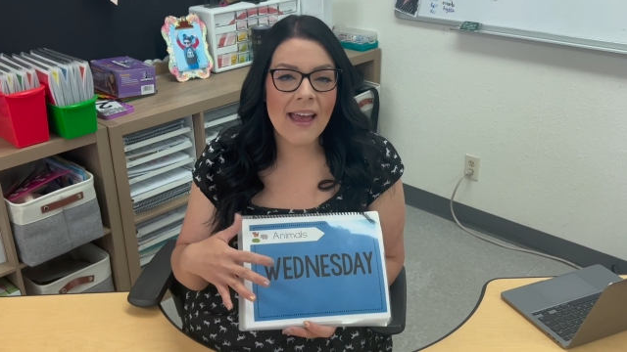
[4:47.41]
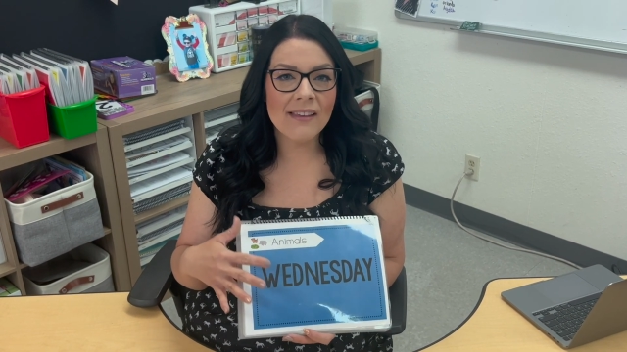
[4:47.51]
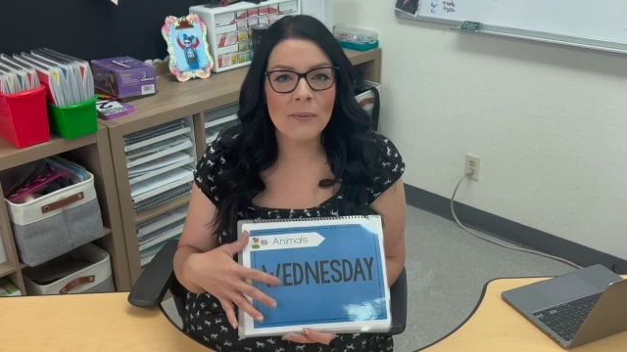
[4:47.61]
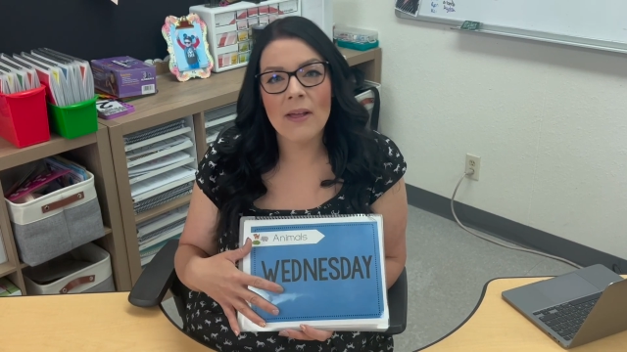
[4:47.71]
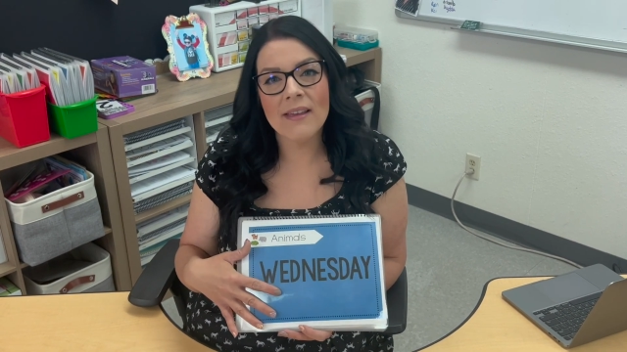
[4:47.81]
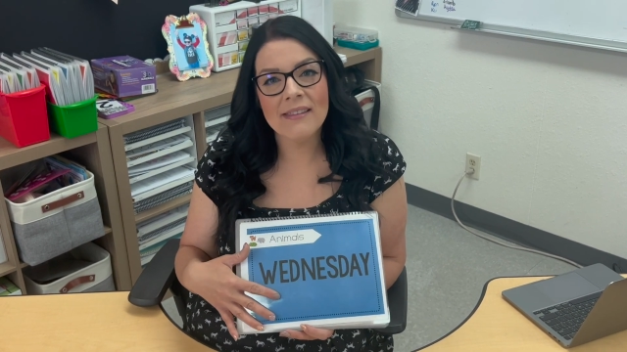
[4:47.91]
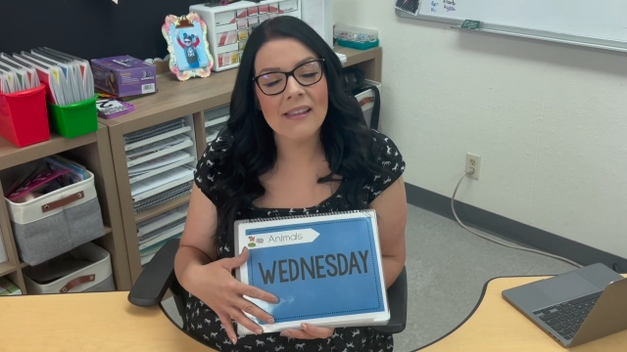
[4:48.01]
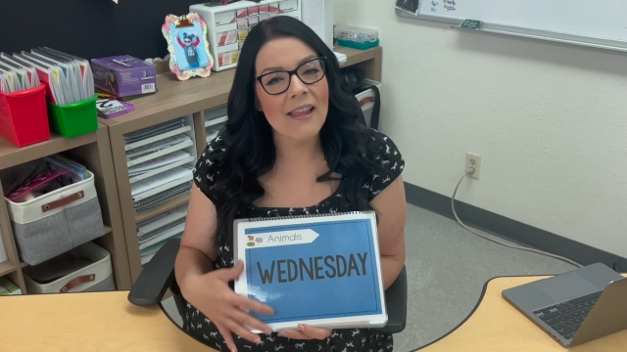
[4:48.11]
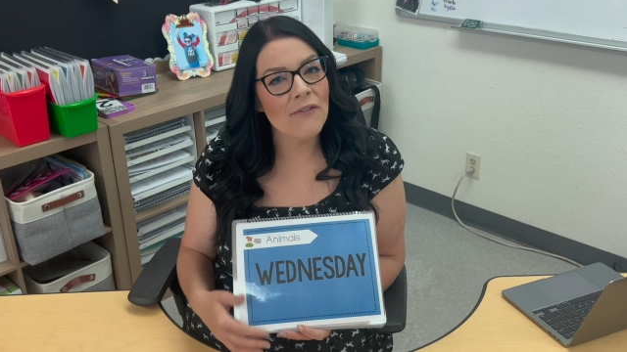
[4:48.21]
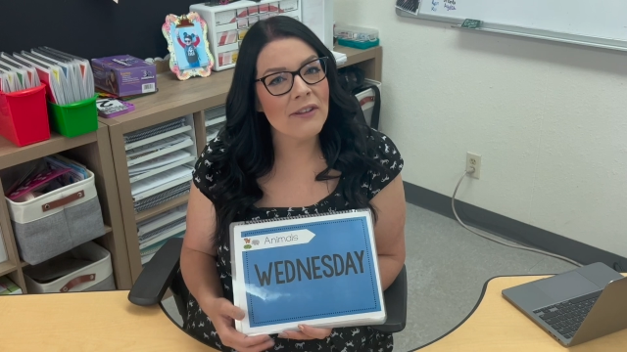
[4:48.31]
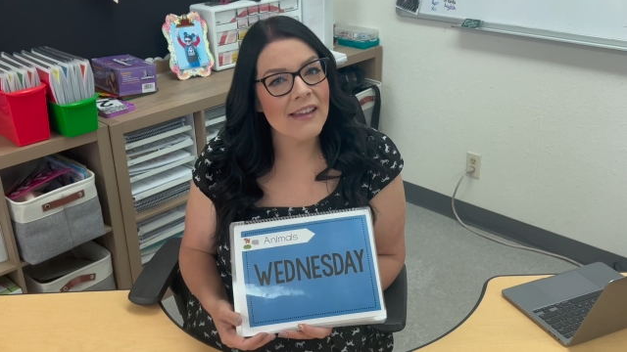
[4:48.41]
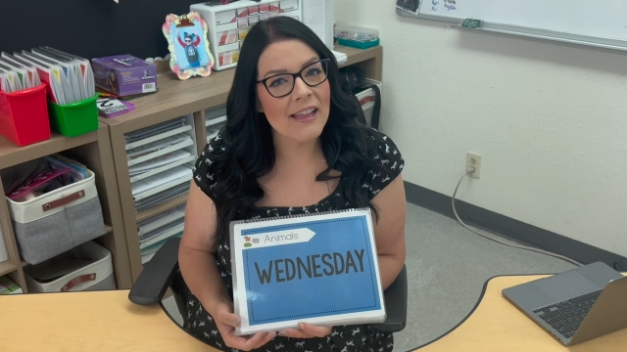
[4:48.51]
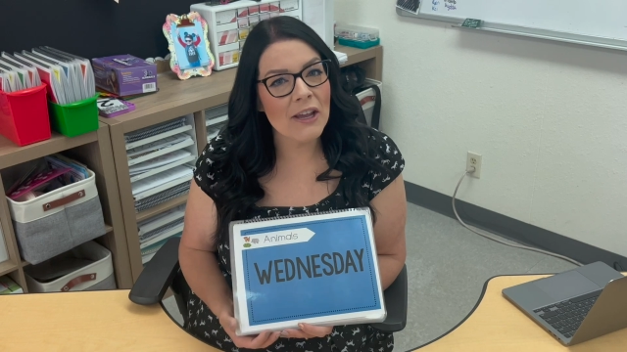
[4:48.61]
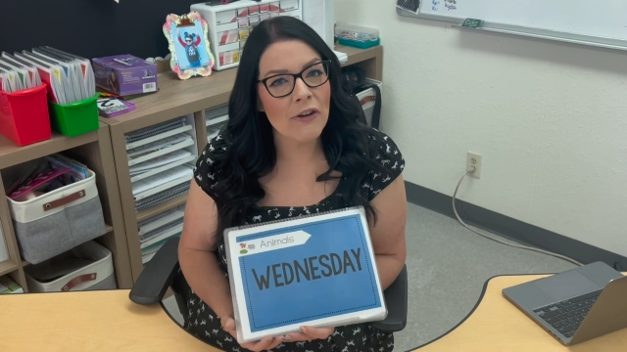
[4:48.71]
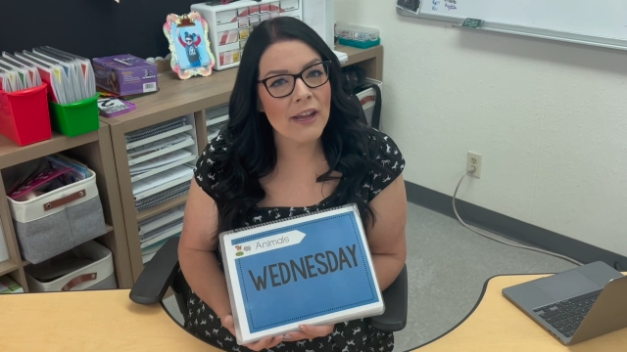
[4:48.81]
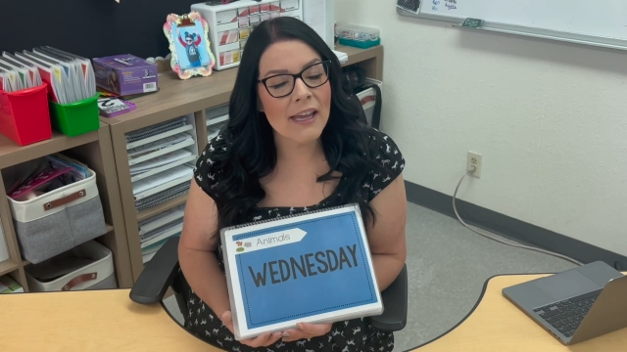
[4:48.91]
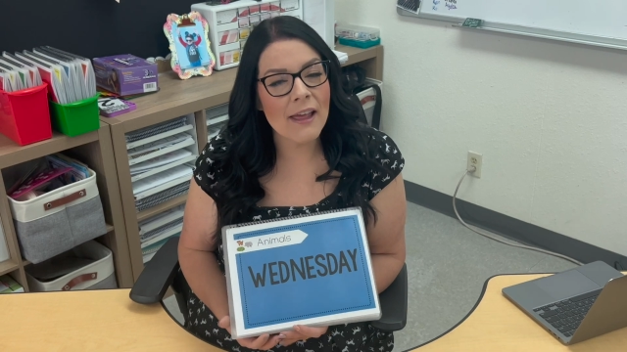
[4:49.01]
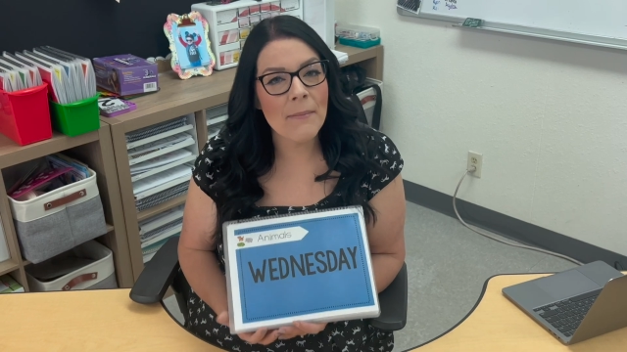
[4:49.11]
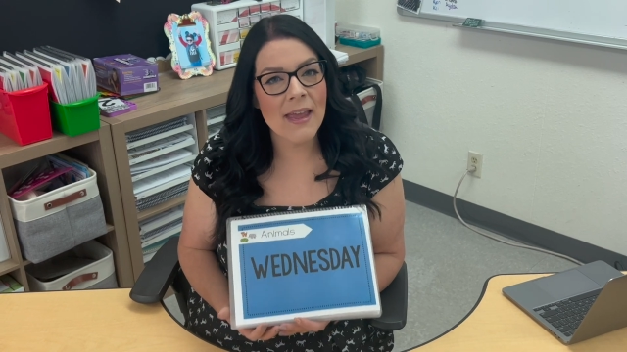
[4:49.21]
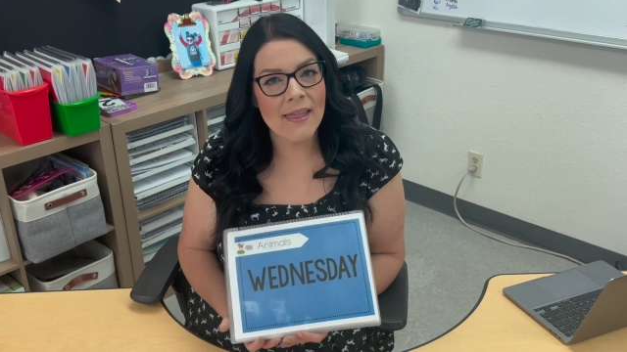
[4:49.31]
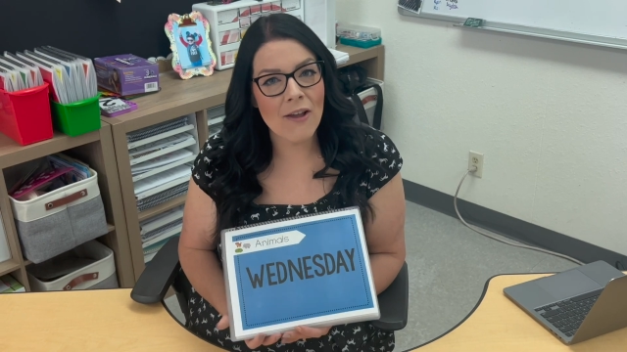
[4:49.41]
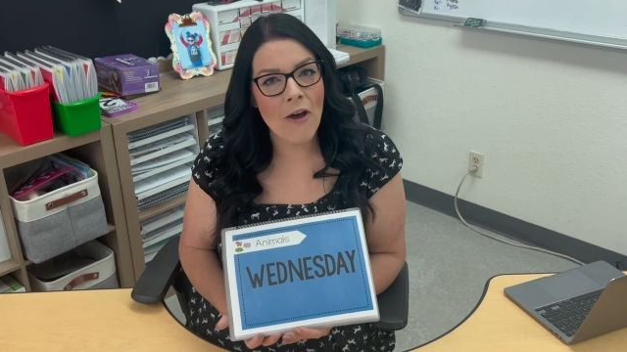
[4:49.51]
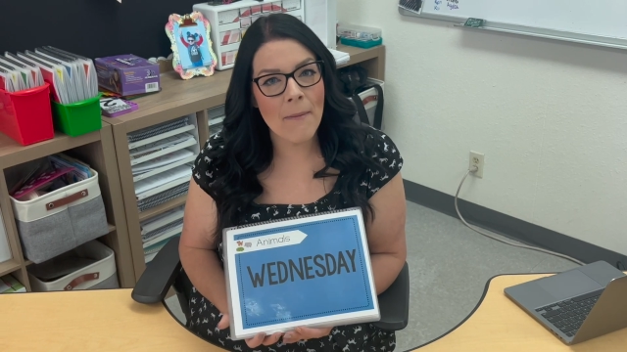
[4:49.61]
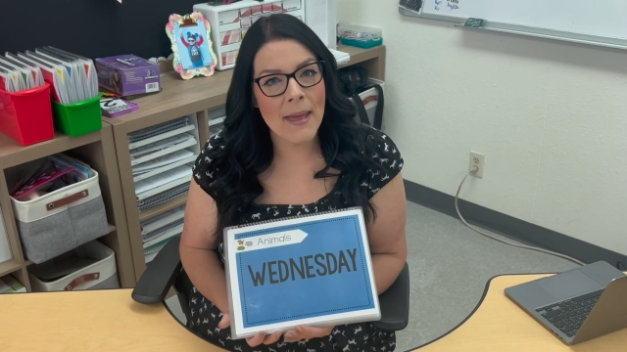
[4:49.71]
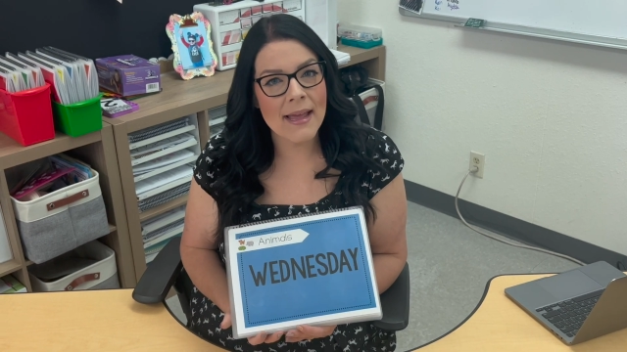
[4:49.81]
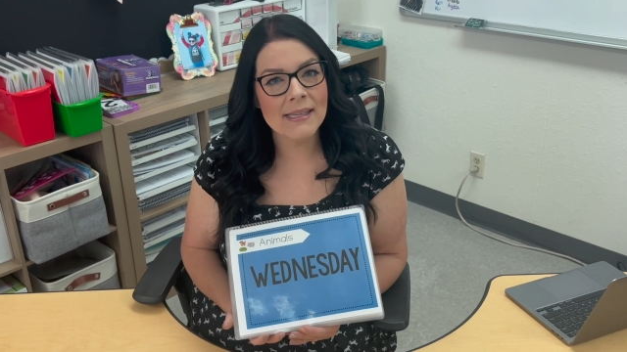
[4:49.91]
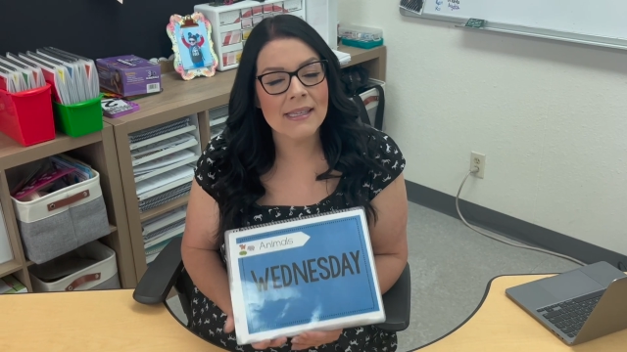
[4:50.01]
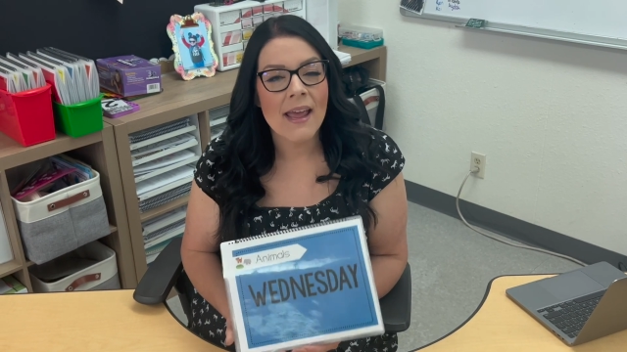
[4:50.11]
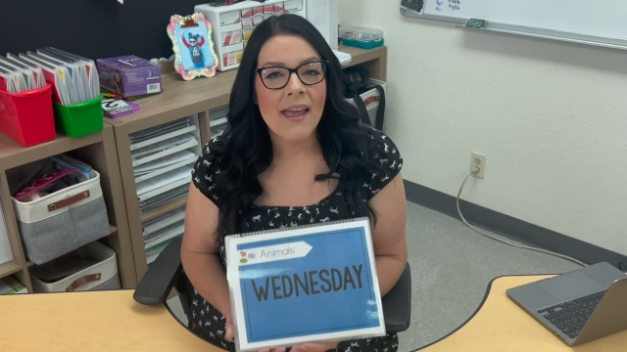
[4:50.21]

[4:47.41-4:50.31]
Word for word: as well as the leveled daily curriculum in the comments.